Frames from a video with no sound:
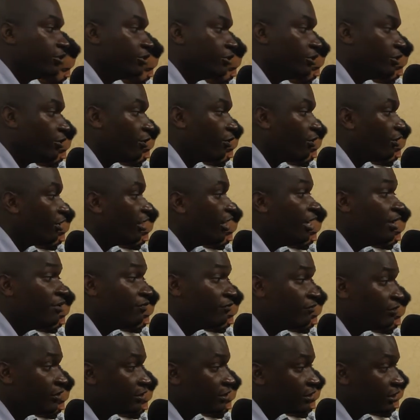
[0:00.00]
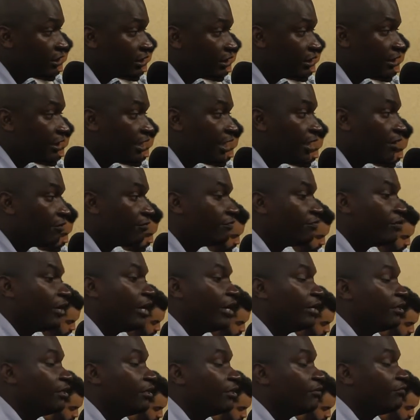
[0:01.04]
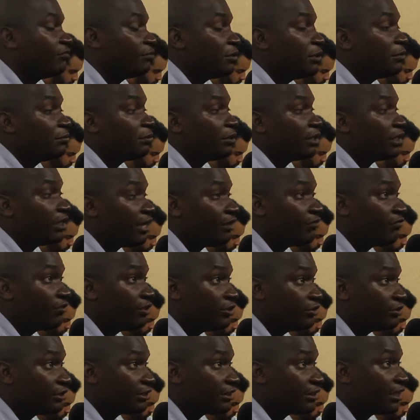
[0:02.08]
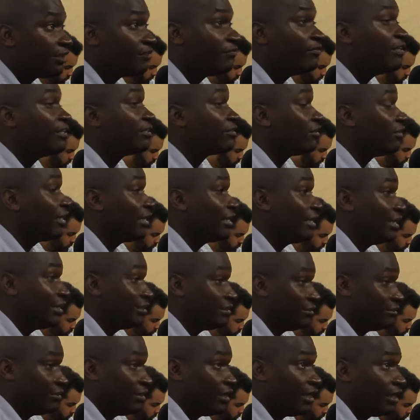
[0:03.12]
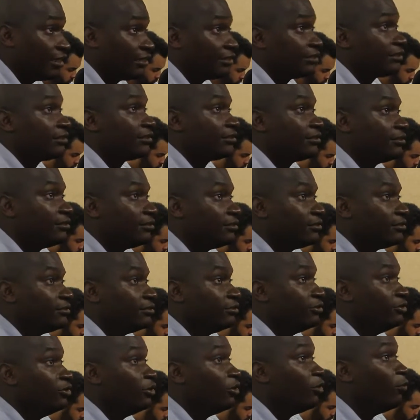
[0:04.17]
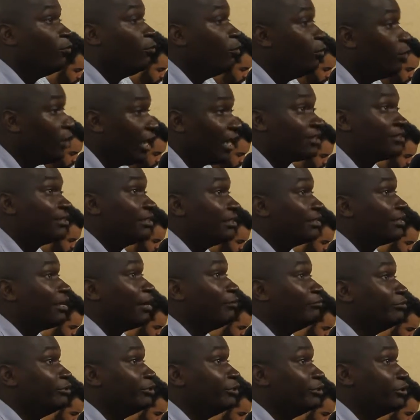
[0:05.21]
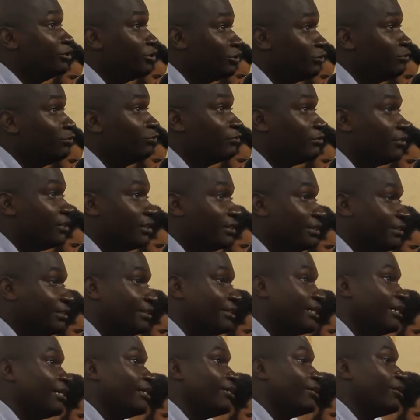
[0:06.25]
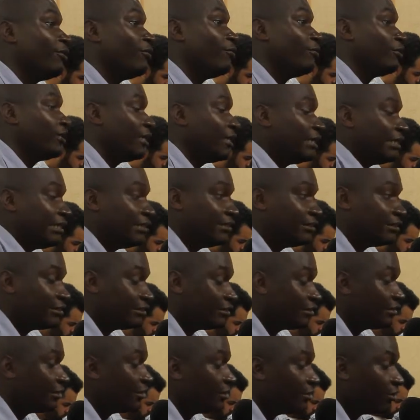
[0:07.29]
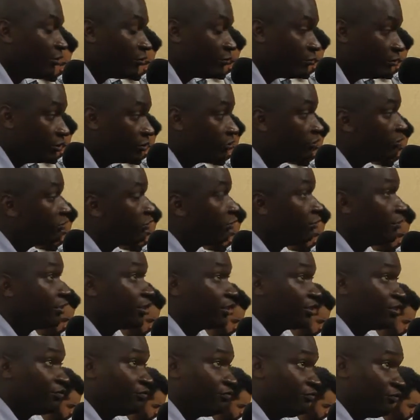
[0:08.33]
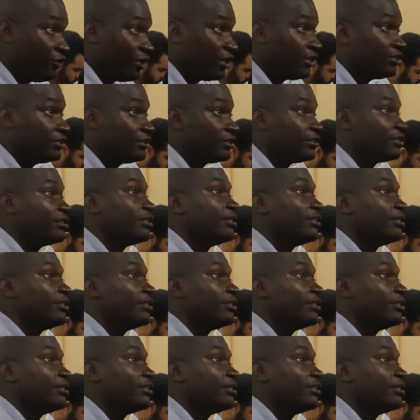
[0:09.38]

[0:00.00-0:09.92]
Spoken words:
you know. If it's good enough and if people are loving your stuff, it's gonna get to us. You know, we'll actually come to you and say, yo, okay, easy, what you're doing is fresh.